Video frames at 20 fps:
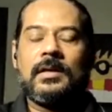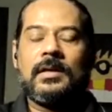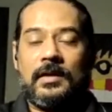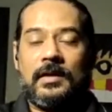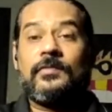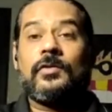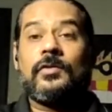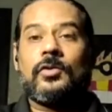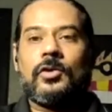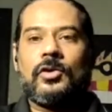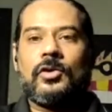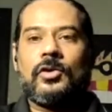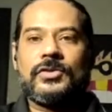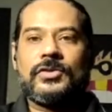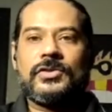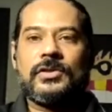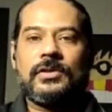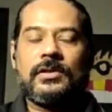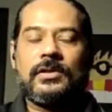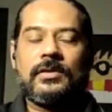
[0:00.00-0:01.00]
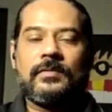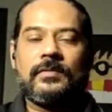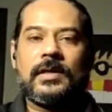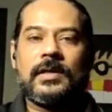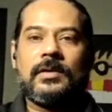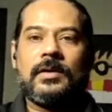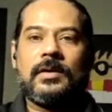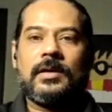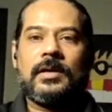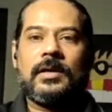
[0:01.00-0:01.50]
if you're on the steering
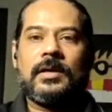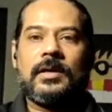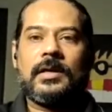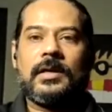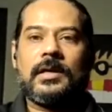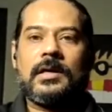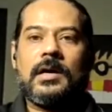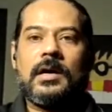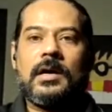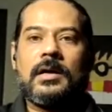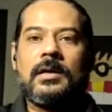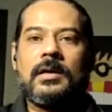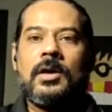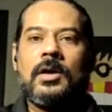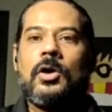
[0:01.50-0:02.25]
wheel in a car